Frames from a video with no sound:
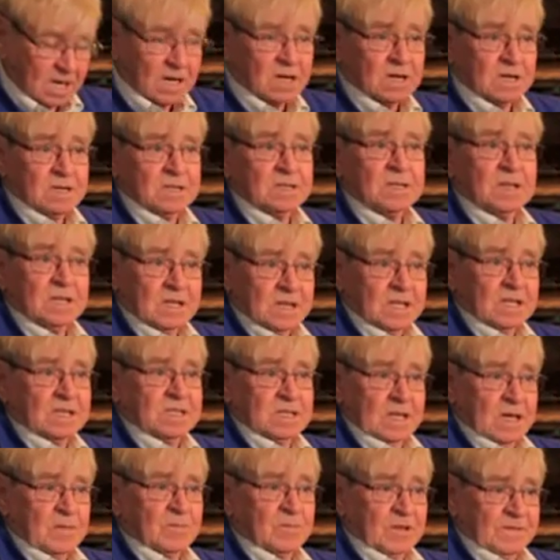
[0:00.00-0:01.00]
on a
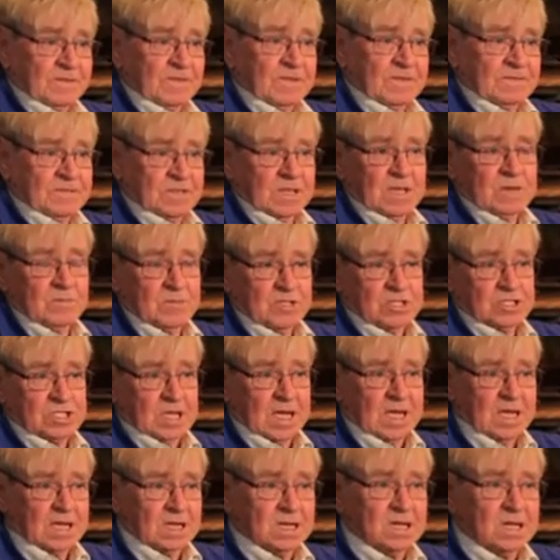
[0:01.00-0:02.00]
10 by 15
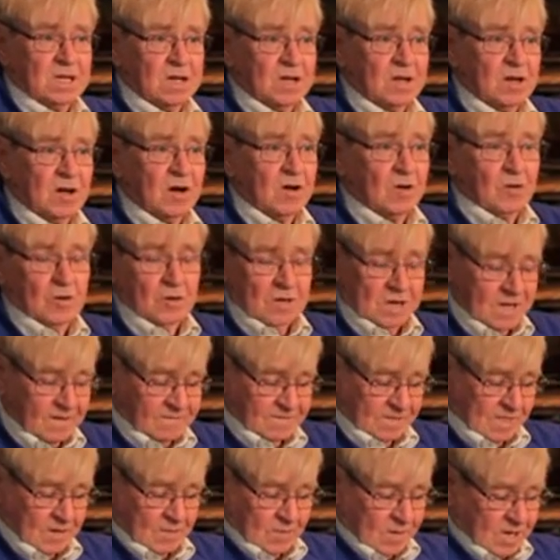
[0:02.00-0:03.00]
machine. Or
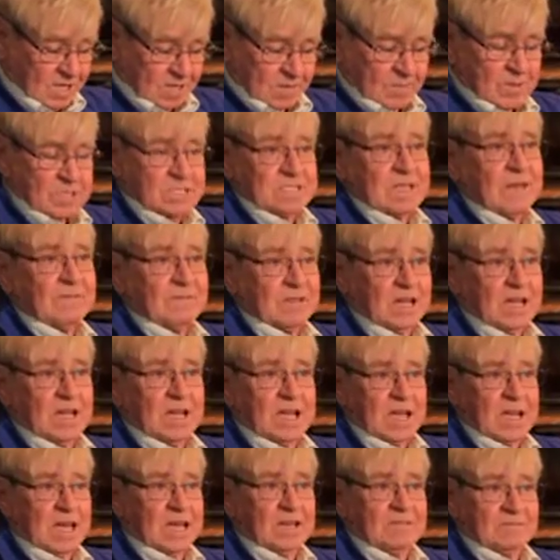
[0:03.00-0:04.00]
if they were, there were
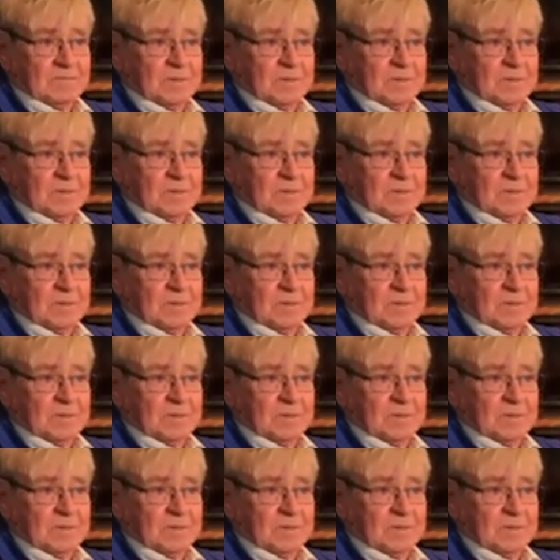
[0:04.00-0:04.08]
7.5